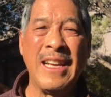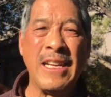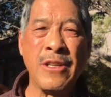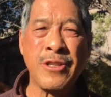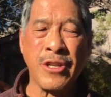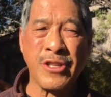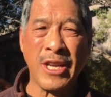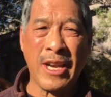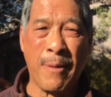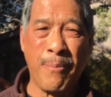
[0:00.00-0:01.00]
is to
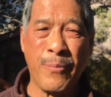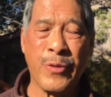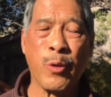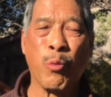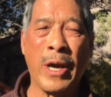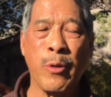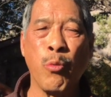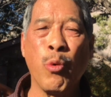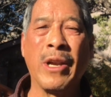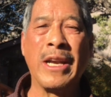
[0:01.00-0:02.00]
set up the right
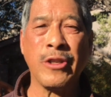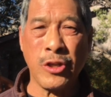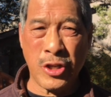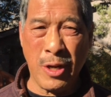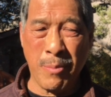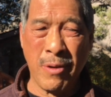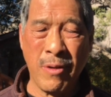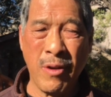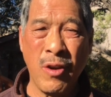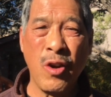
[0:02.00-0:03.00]
relationship
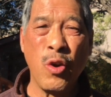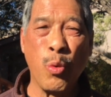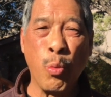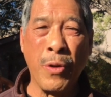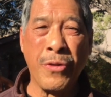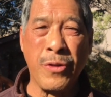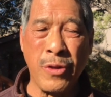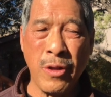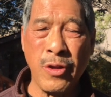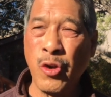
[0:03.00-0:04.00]
with
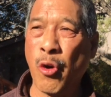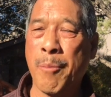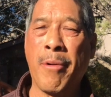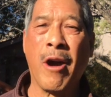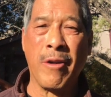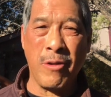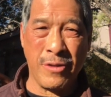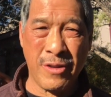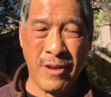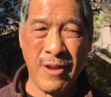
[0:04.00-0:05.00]
your
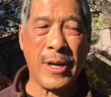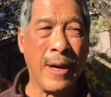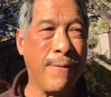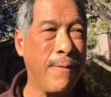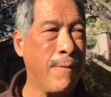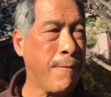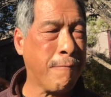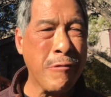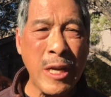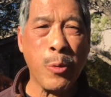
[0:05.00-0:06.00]
partners. I've
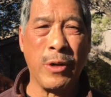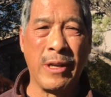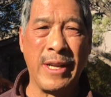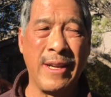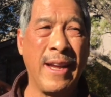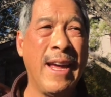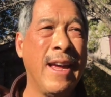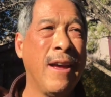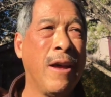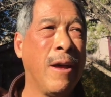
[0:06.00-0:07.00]
frequently
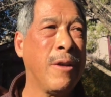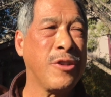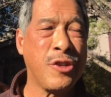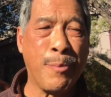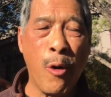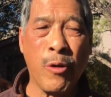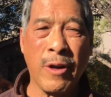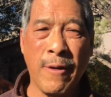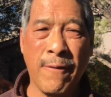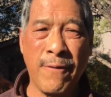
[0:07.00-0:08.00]

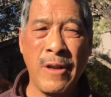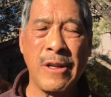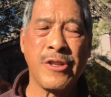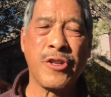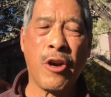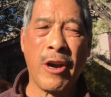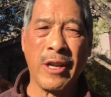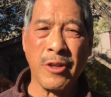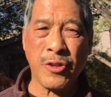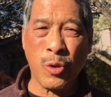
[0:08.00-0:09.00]
spoken of starting
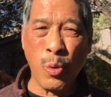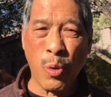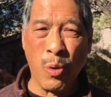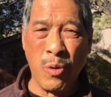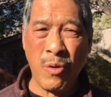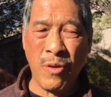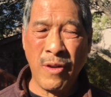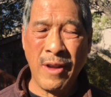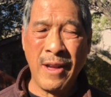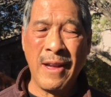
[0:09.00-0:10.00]
a school,
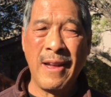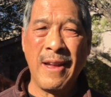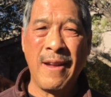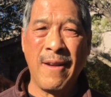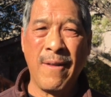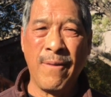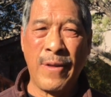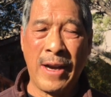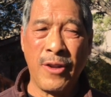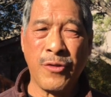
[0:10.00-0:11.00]

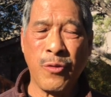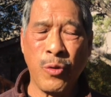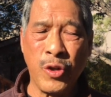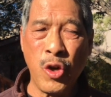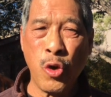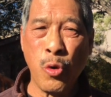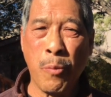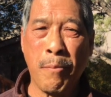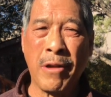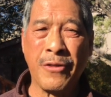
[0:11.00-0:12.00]
that is you
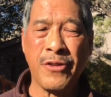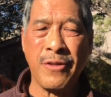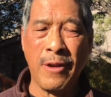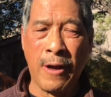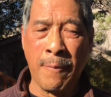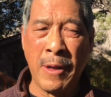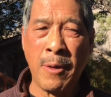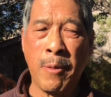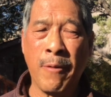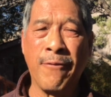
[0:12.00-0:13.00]
plus a
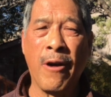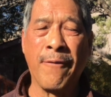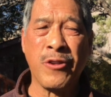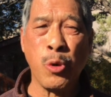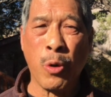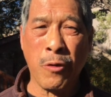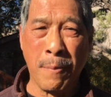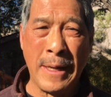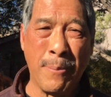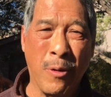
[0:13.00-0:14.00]
minimum of 2 other
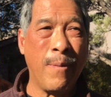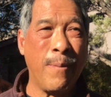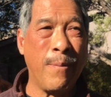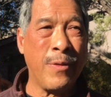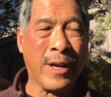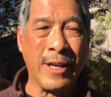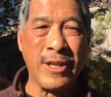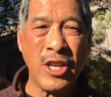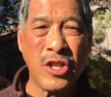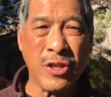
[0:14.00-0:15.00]
people. The
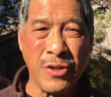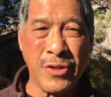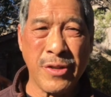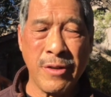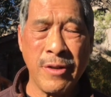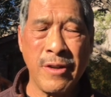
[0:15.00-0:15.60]
conditions